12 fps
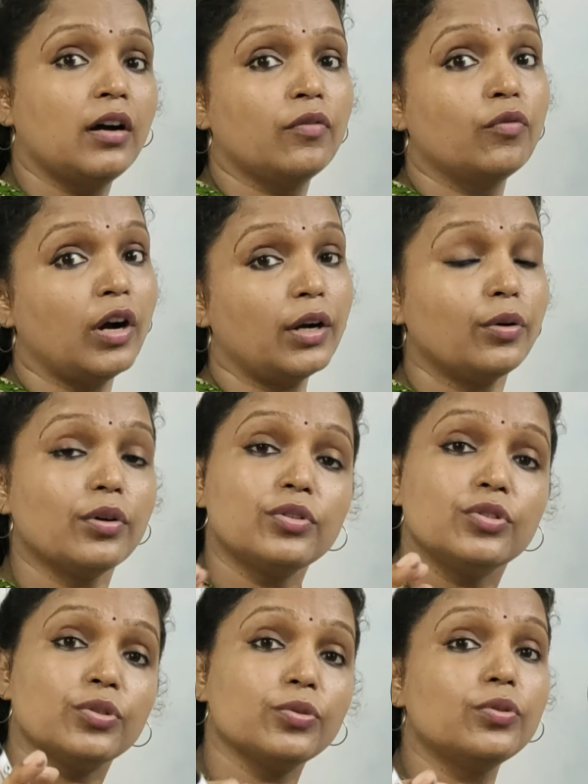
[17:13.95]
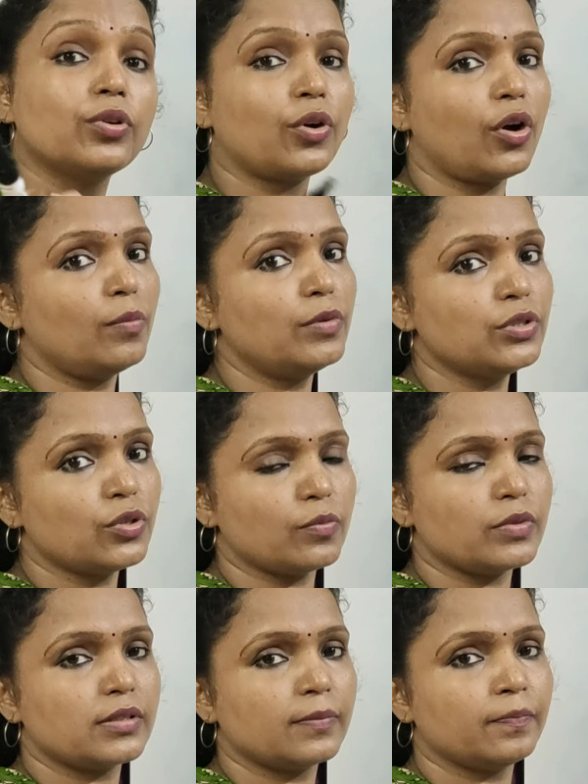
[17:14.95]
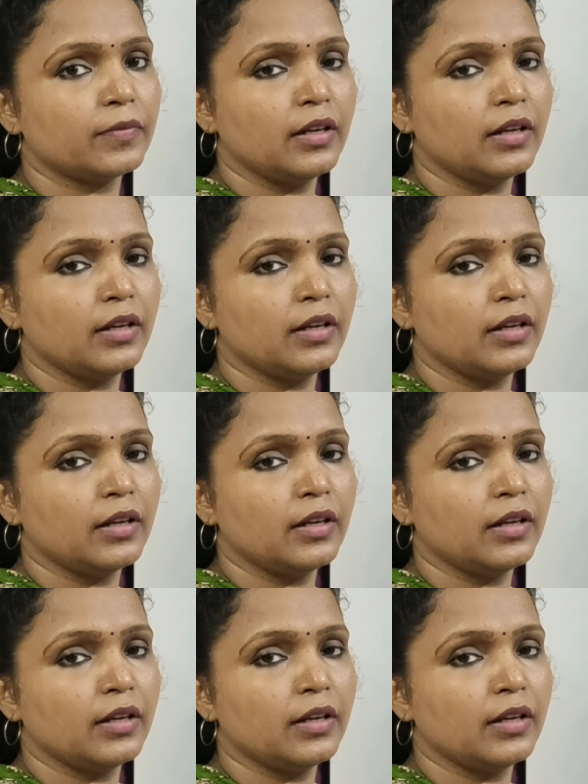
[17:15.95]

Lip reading: one or two chromosomes